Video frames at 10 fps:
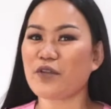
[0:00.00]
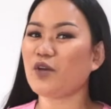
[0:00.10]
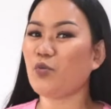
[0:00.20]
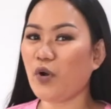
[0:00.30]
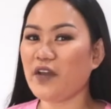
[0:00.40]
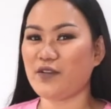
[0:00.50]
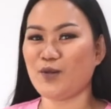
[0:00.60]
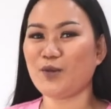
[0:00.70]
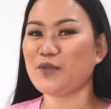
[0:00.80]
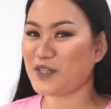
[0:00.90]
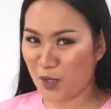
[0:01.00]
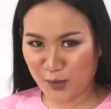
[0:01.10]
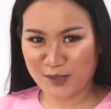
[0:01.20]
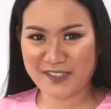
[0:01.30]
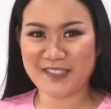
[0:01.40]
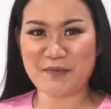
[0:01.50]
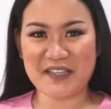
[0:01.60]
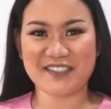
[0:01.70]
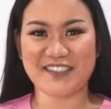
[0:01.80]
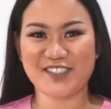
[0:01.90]
the one who decodes the
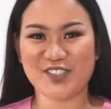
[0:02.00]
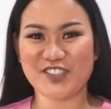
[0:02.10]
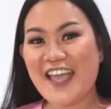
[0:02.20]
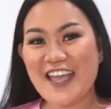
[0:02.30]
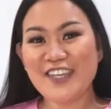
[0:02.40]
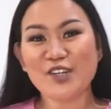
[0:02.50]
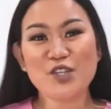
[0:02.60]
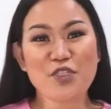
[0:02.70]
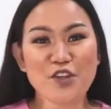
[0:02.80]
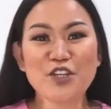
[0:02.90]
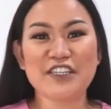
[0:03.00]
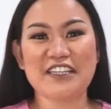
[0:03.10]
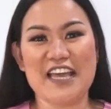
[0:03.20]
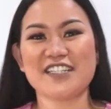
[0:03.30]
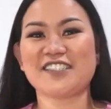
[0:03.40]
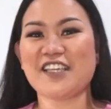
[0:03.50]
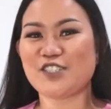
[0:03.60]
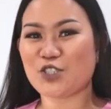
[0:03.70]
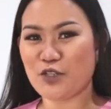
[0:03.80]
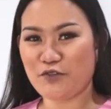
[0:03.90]
message. Now, the third and last
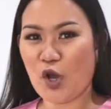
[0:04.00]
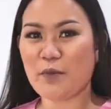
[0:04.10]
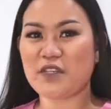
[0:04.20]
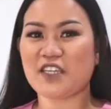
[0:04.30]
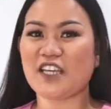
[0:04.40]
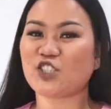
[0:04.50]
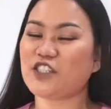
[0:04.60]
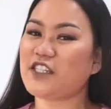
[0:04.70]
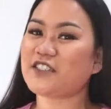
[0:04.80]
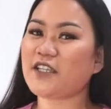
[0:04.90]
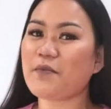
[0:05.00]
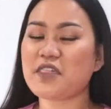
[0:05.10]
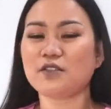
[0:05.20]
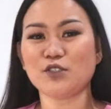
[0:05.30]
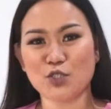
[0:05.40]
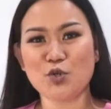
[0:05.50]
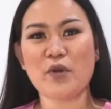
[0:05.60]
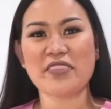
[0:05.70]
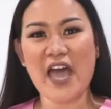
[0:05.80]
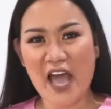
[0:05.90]
nature of communication has something to do
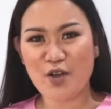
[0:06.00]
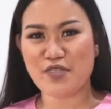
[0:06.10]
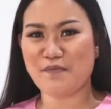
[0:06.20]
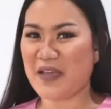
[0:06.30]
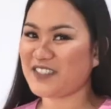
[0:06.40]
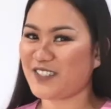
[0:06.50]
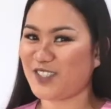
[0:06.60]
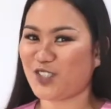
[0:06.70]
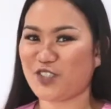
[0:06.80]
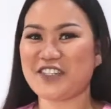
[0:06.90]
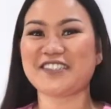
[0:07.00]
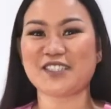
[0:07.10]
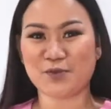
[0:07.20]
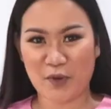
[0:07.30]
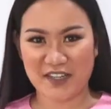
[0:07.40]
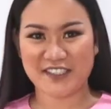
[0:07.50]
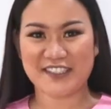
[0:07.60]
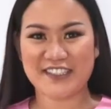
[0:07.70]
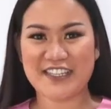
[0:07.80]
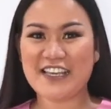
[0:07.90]
with how the message is expressed.
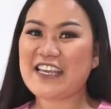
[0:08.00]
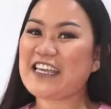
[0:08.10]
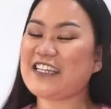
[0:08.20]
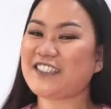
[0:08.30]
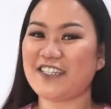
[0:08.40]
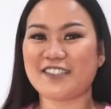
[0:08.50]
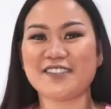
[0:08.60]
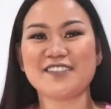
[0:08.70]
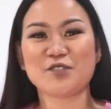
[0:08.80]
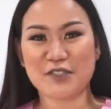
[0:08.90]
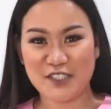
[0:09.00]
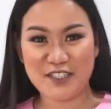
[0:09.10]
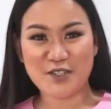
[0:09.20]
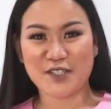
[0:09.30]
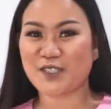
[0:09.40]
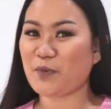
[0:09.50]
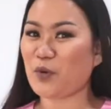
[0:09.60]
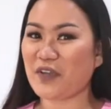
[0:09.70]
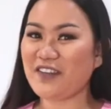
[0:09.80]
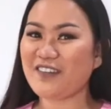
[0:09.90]
Is it written or
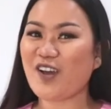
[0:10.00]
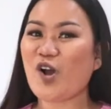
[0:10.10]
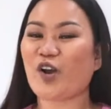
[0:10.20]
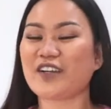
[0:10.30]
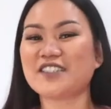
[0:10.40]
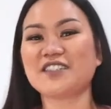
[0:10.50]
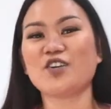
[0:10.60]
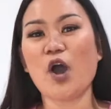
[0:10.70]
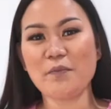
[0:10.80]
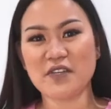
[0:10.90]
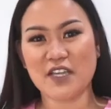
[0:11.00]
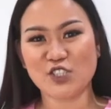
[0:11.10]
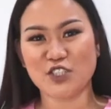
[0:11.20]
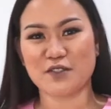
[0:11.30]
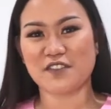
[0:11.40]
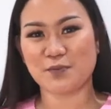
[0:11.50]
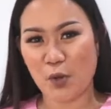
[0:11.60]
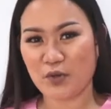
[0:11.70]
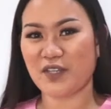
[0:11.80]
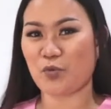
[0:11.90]
spoken? Or is it a combination of
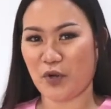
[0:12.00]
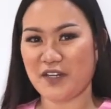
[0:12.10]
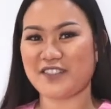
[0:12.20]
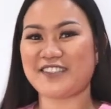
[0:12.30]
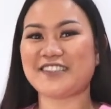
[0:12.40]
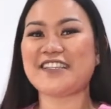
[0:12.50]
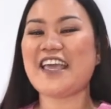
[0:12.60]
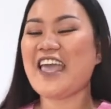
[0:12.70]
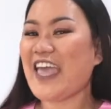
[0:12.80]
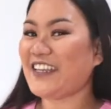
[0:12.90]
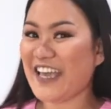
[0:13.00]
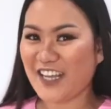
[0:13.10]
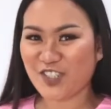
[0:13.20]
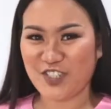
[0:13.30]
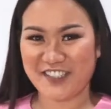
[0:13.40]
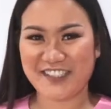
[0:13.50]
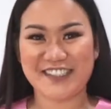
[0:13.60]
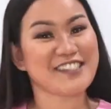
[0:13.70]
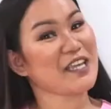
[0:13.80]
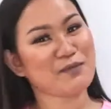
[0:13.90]
spoken words and actions at
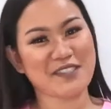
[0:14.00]
the same